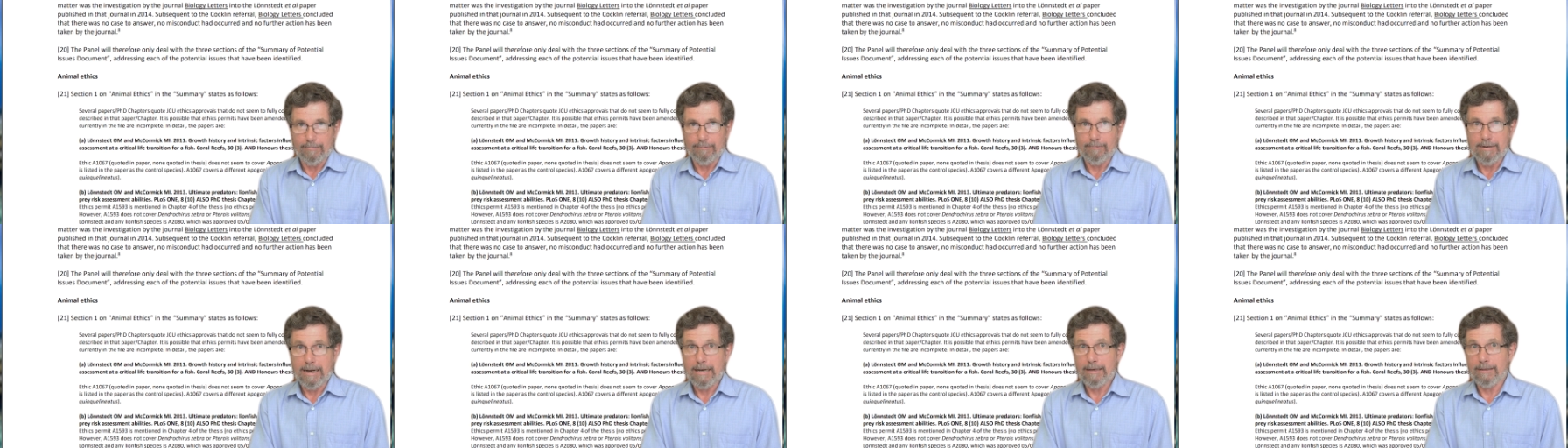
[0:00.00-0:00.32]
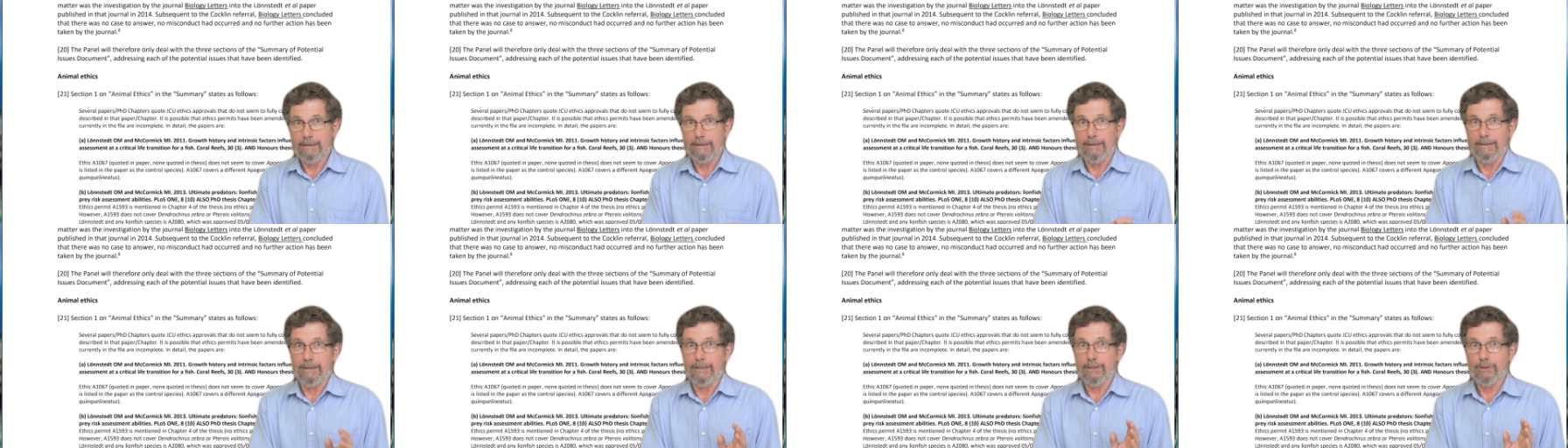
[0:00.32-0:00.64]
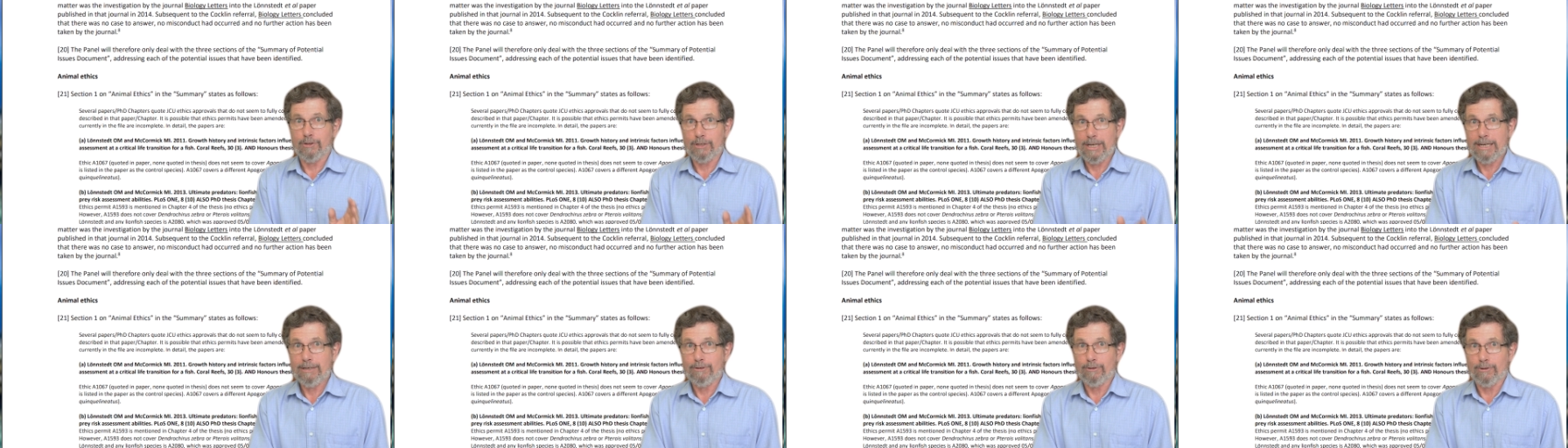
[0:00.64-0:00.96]
rather than the
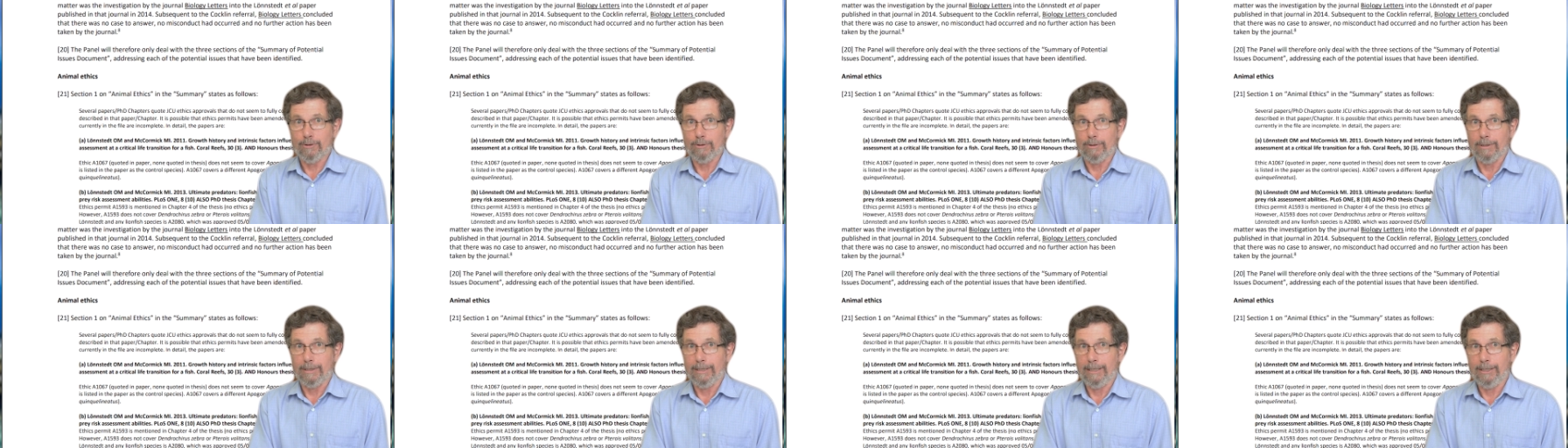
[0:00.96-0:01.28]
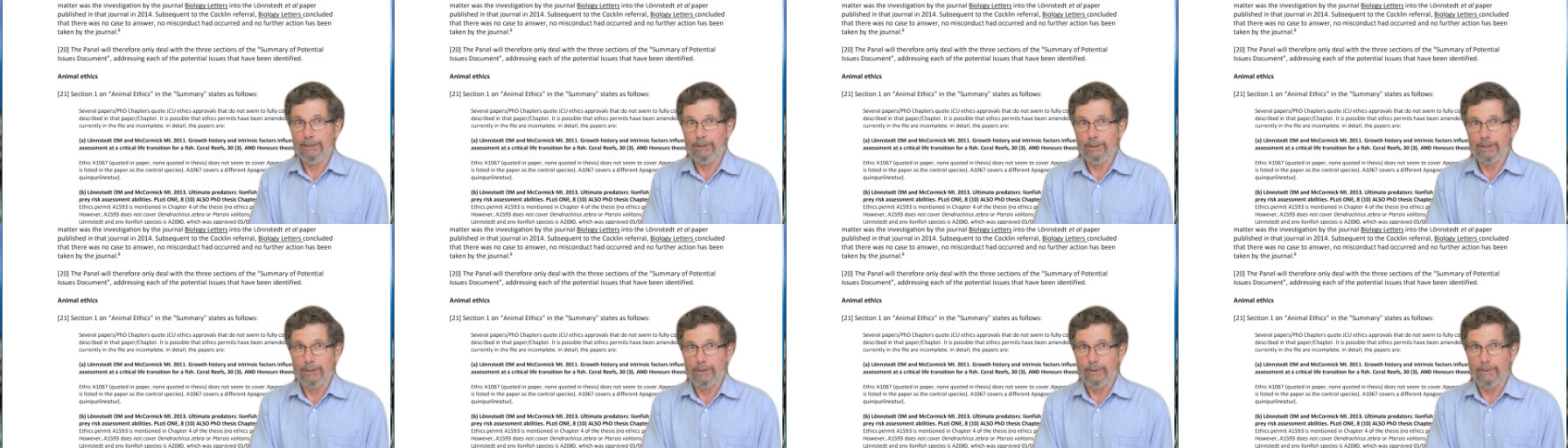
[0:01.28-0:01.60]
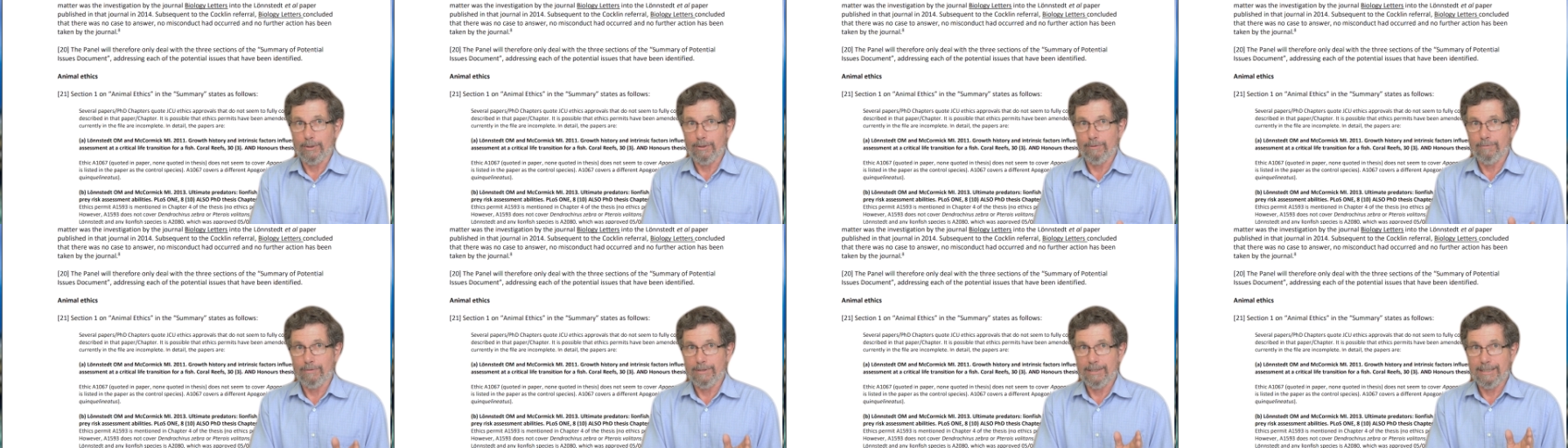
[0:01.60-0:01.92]
central
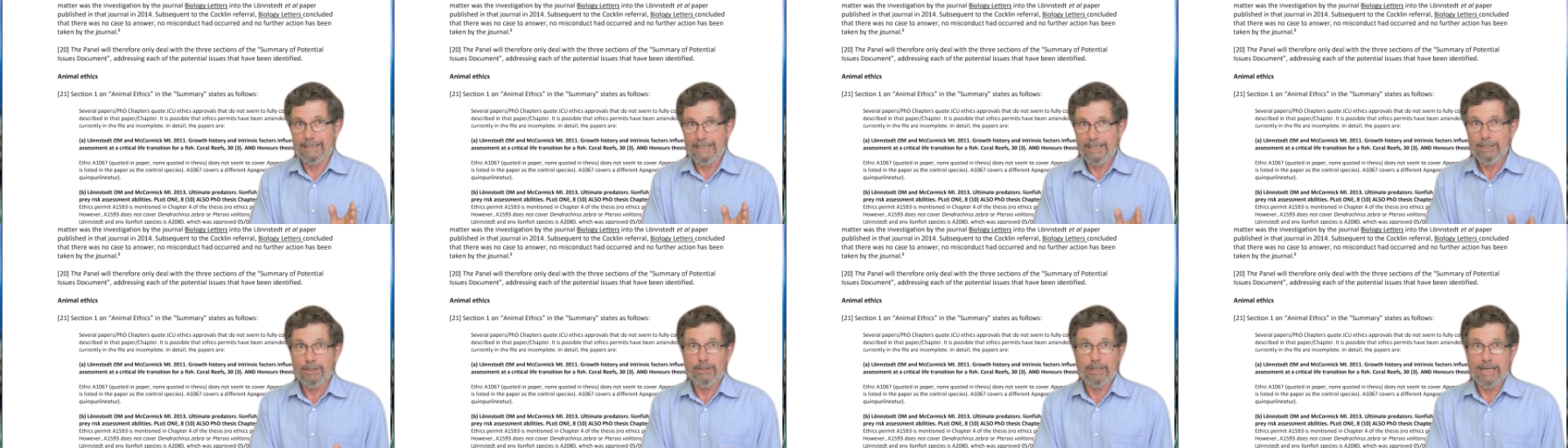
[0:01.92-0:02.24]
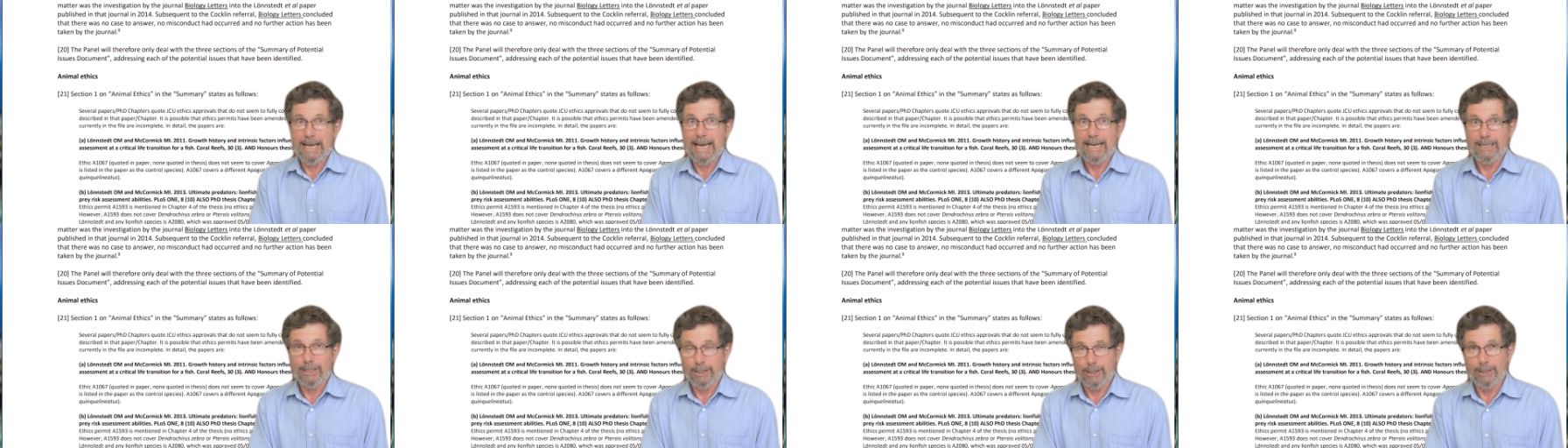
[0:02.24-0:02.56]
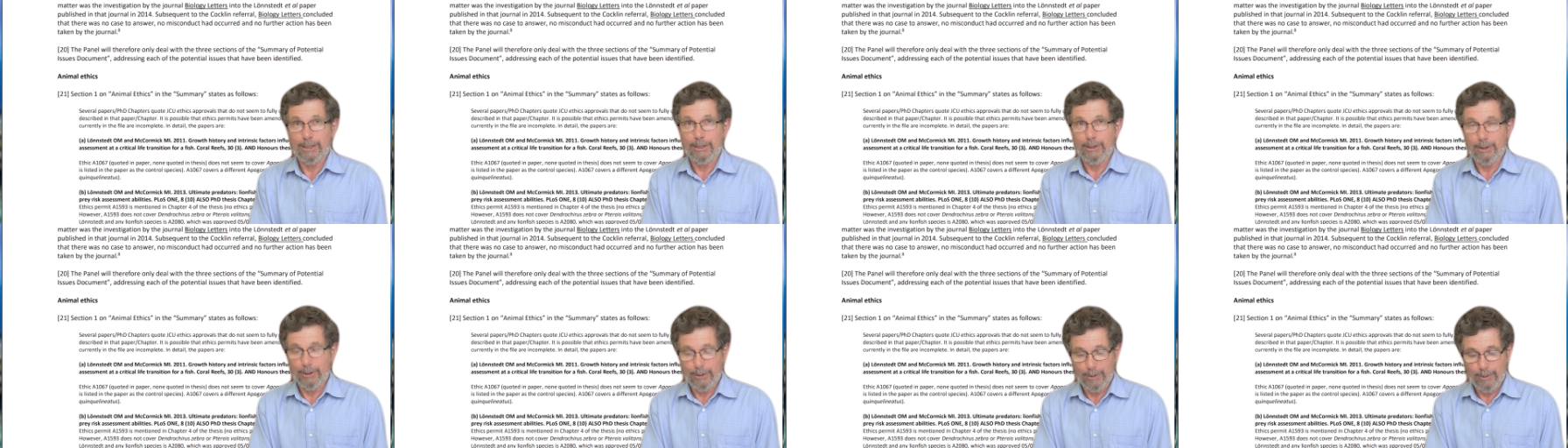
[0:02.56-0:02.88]
issue of did she
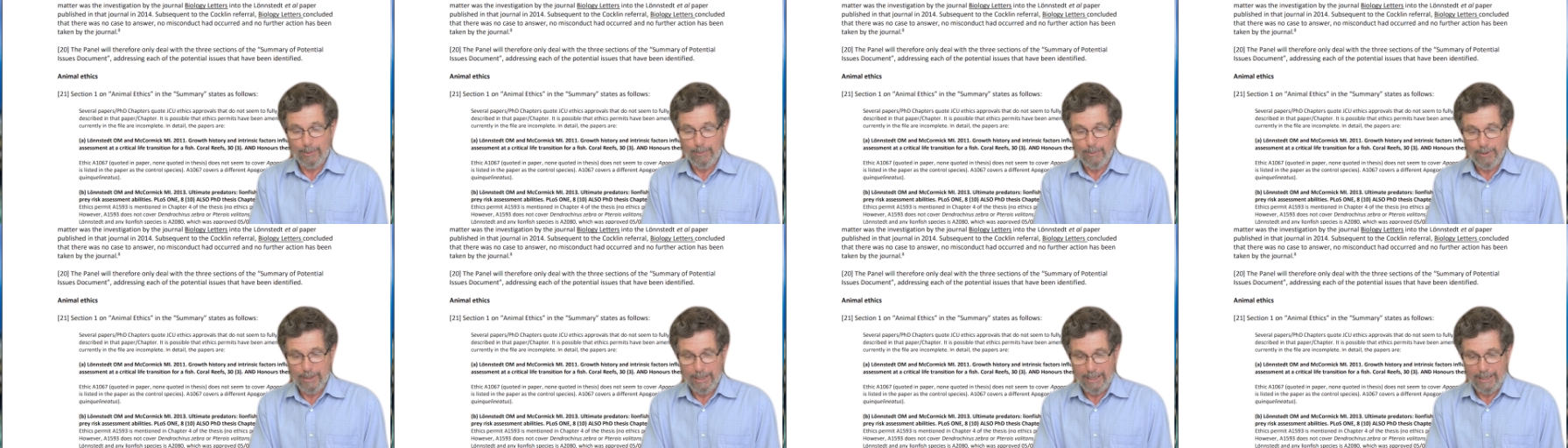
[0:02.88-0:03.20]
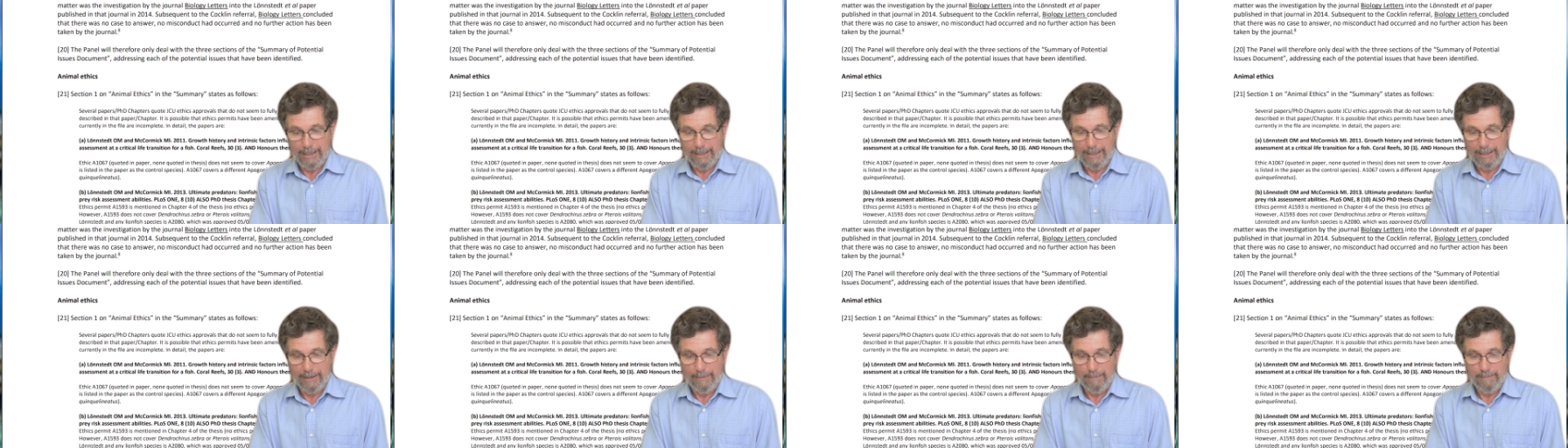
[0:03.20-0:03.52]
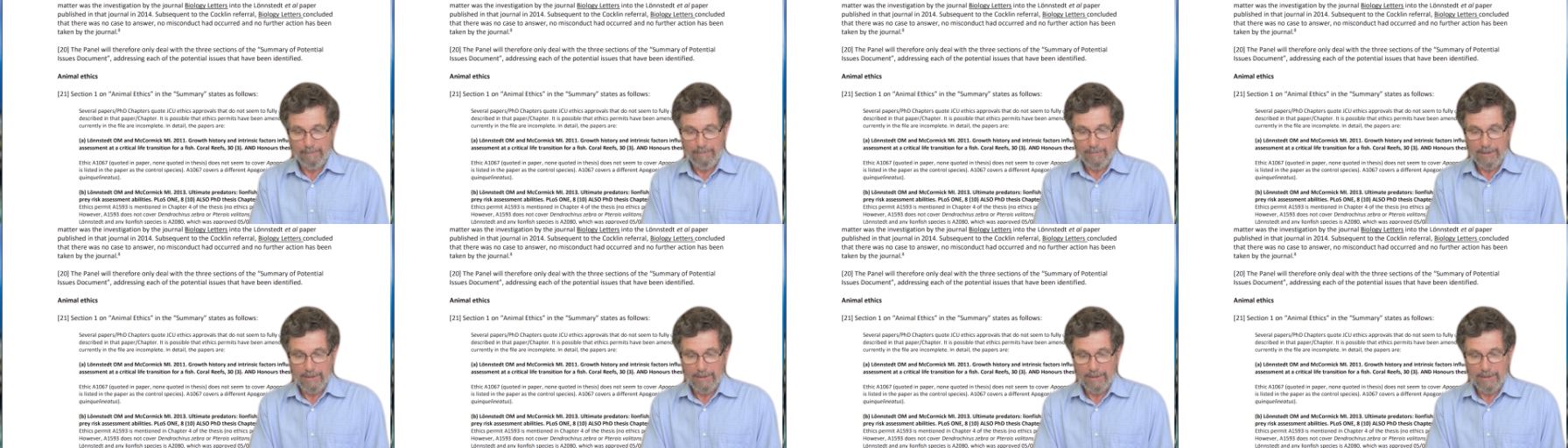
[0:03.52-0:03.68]
actually do the work.